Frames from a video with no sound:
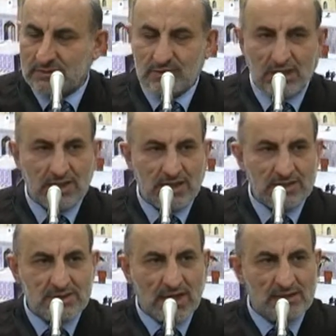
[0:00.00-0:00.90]
side and
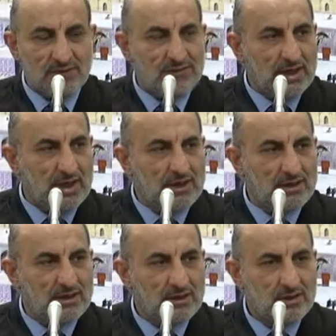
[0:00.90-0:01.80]
size of the
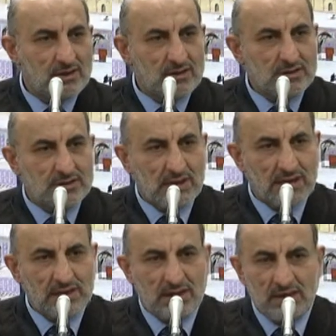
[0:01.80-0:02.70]
inside,